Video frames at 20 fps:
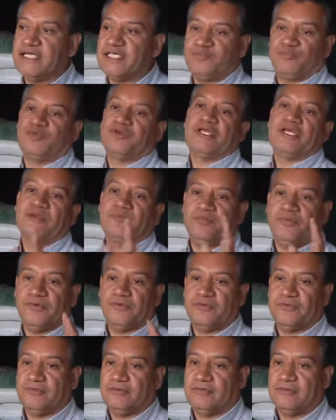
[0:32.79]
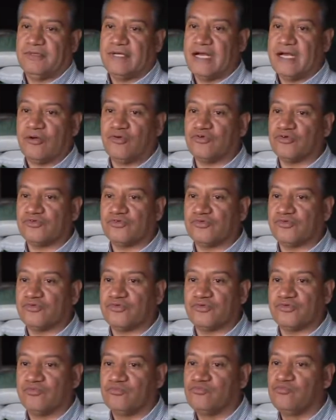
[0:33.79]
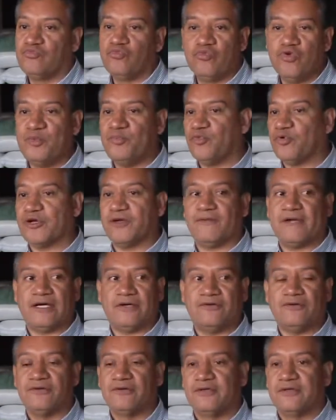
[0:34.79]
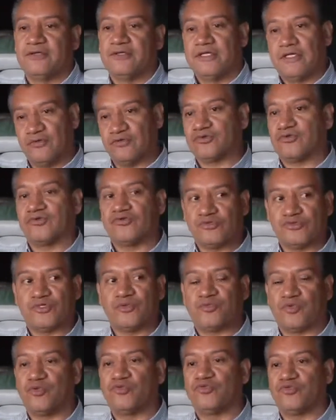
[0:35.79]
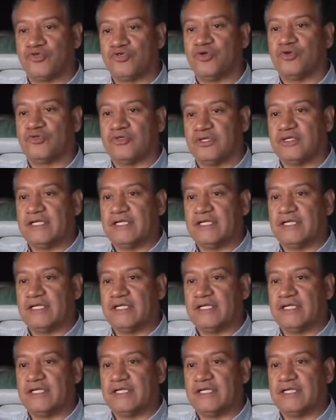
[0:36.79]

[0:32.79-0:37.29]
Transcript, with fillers: at costs far below the production costs in the Mexican countryside.